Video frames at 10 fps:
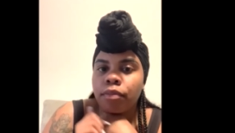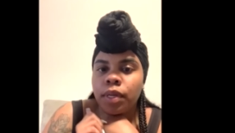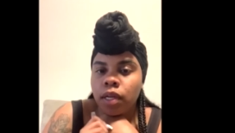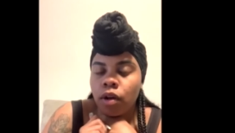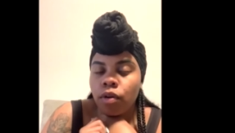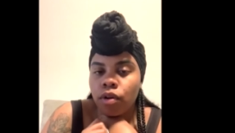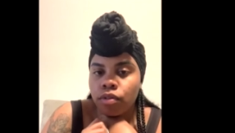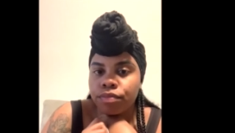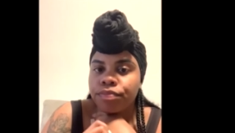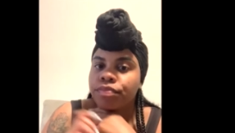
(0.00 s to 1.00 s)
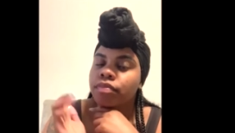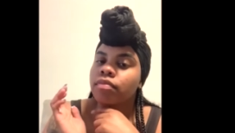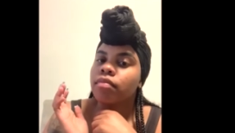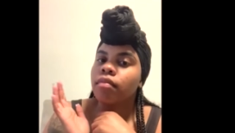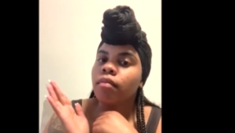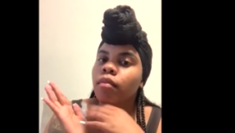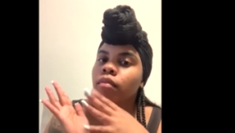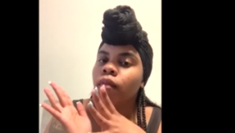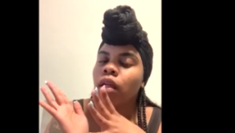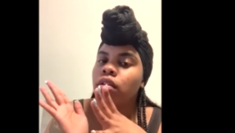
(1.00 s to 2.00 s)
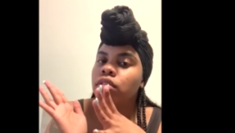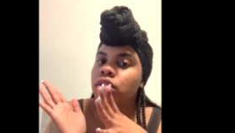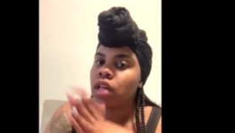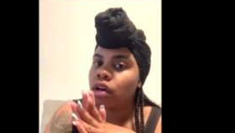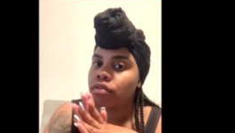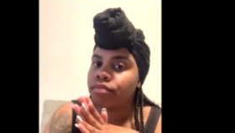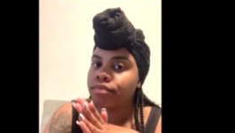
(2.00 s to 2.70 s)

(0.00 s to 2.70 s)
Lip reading: me to go home. So